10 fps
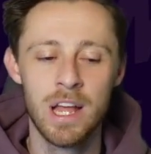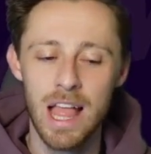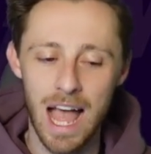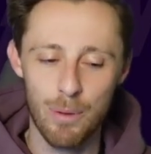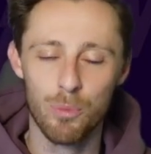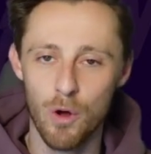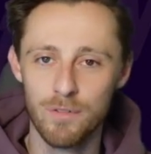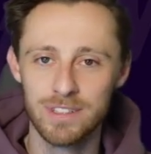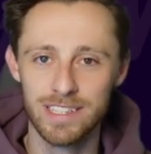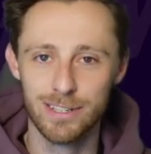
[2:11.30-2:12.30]
and we're
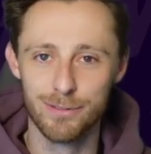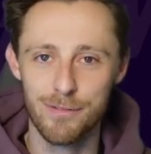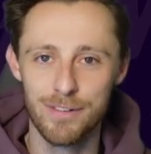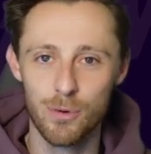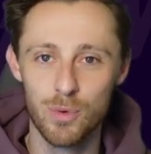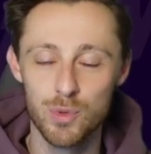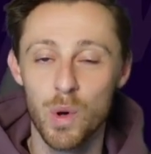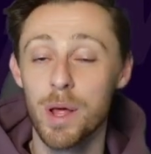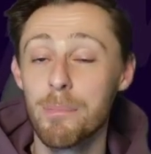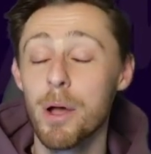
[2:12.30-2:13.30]
obviously going to reveal which
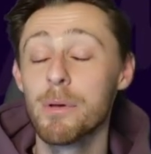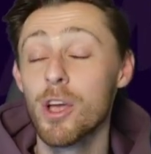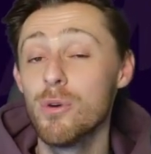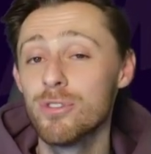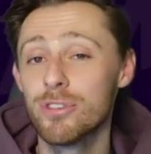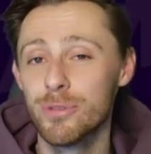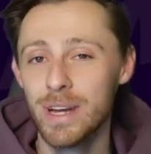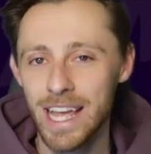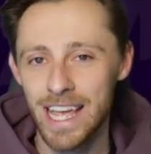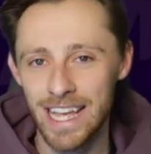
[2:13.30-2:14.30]
one I might go to
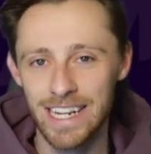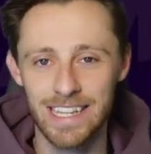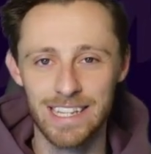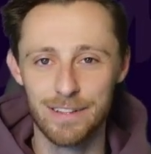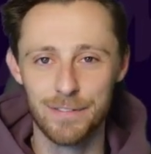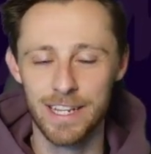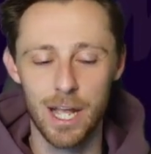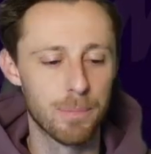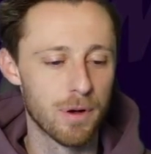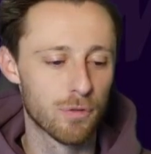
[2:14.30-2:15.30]
in this
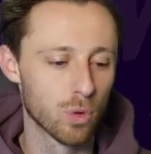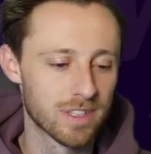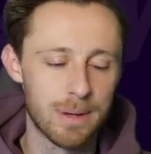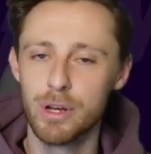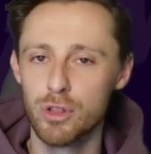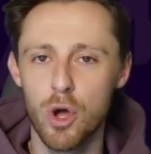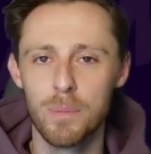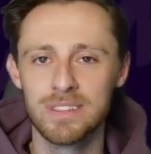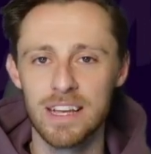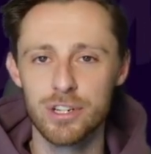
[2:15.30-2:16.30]
video. But of course, let me know in the
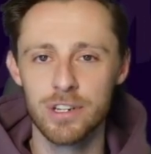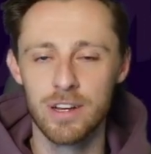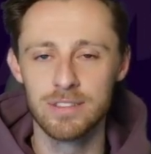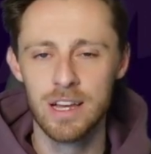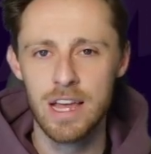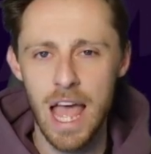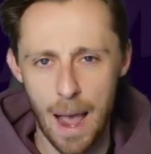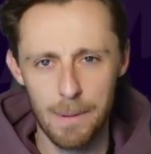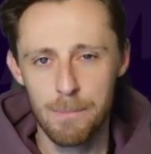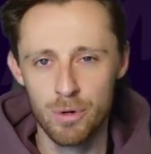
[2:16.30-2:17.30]
comment section, guys, how
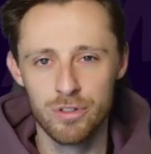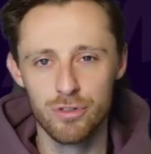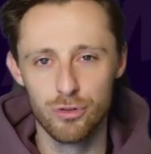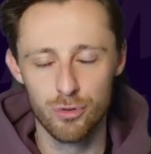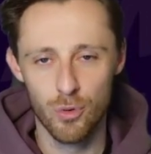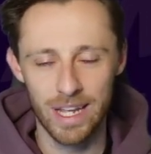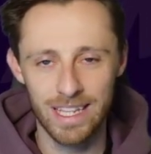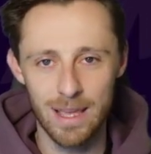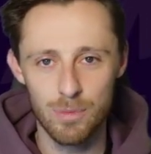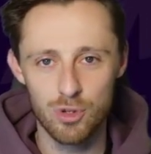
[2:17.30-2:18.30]
many points did you score in
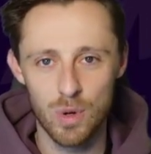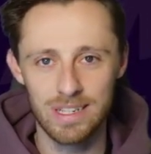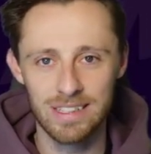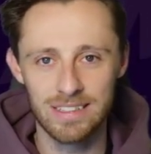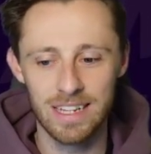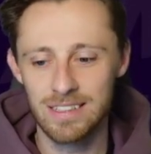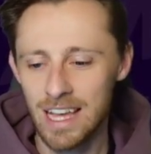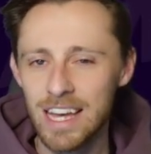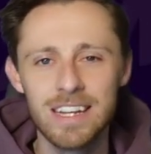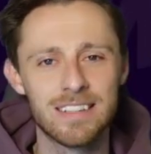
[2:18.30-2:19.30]
game week 26?
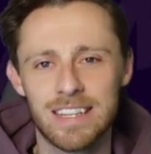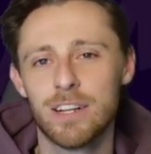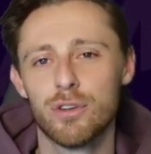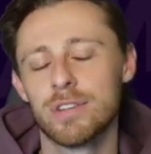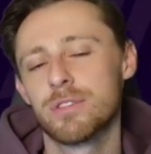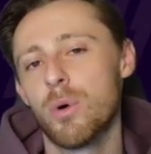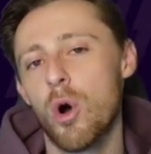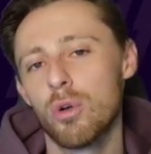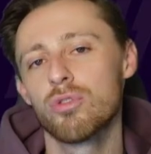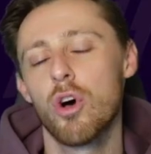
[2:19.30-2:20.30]
Let's take a look at some
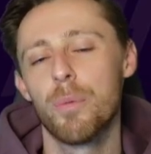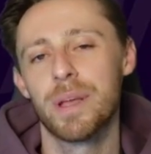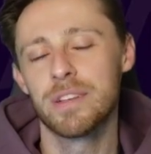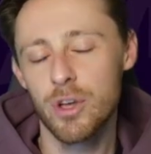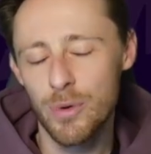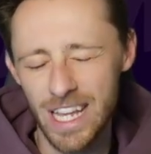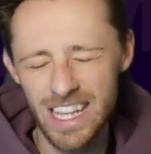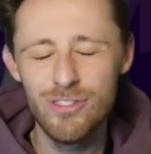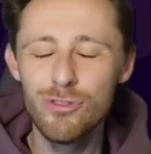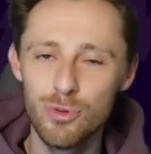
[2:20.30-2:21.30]
hot topics going
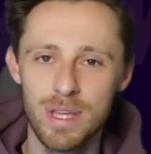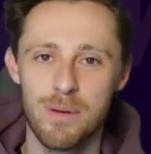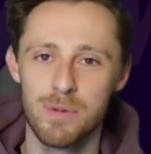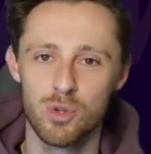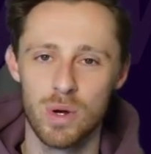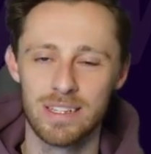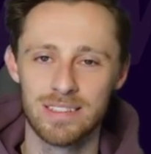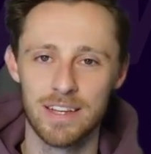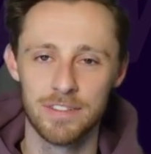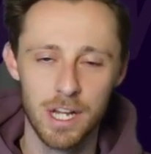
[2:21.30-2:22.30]
into game week
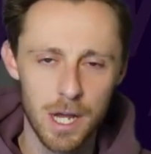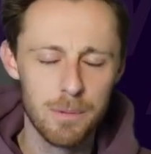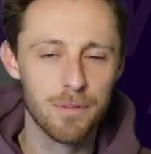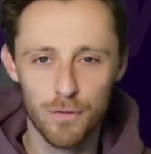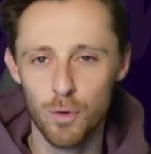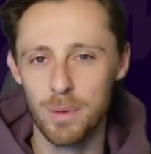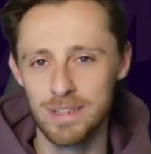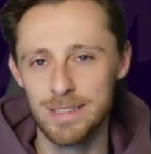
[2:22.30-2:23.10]
27 before my team